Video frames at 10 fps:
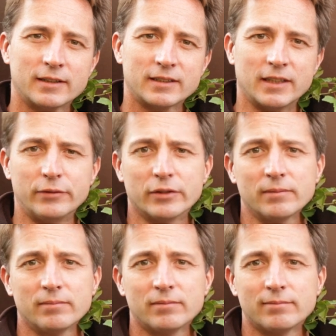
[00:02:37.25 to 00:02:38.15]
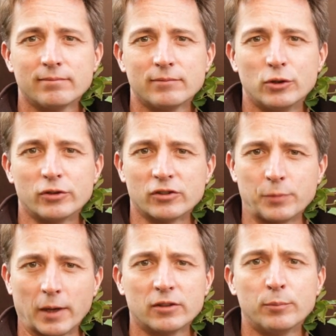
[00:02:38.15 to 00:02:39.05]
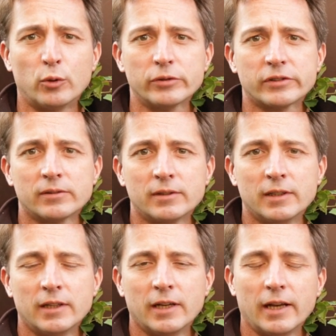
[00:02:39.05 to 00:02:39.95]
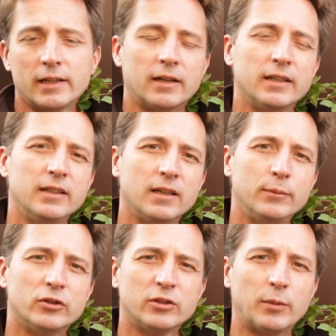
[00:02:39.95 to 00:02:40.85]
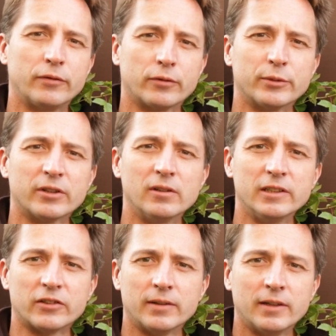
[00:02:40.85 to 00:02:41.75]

Xavier, using sphagnum moss, and I am using my vermiculite.